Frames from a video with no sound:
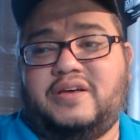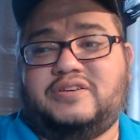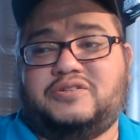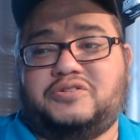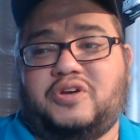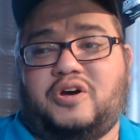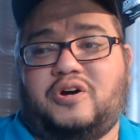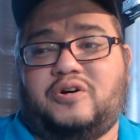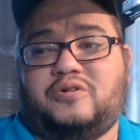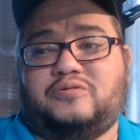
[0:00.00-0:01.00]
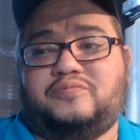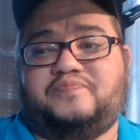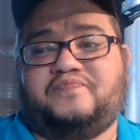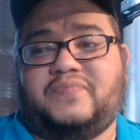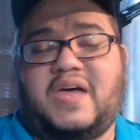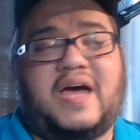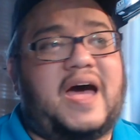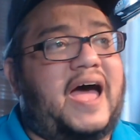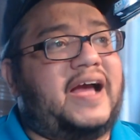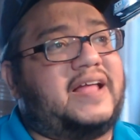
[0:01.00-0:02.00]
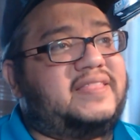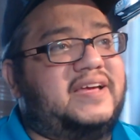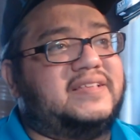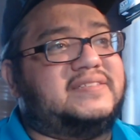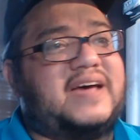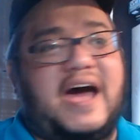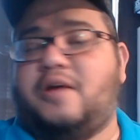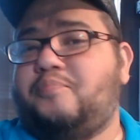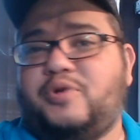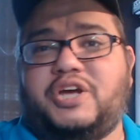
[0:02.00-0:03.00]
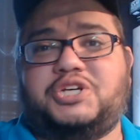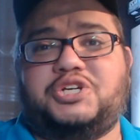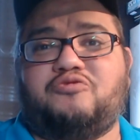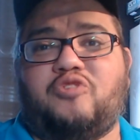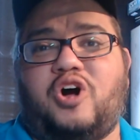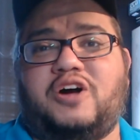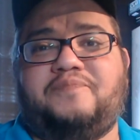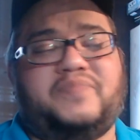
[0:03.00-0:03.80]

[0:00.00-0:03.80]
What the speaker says: So I got the entire prediction wrong.